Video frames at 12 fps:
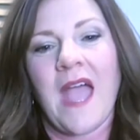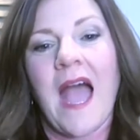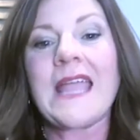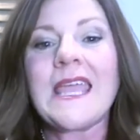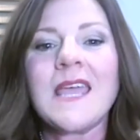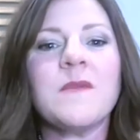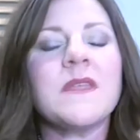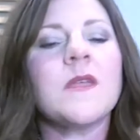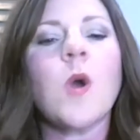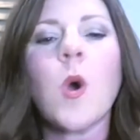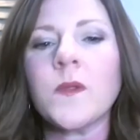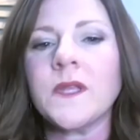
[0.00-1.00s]
I can't be
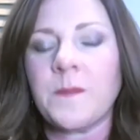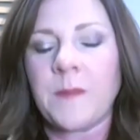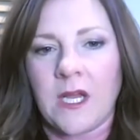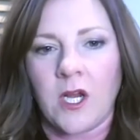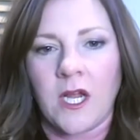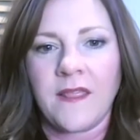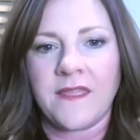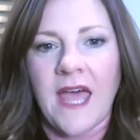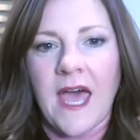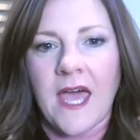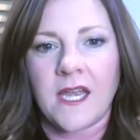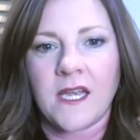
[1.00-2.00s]
the only parent
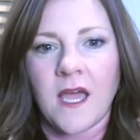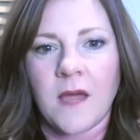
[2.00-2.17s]
that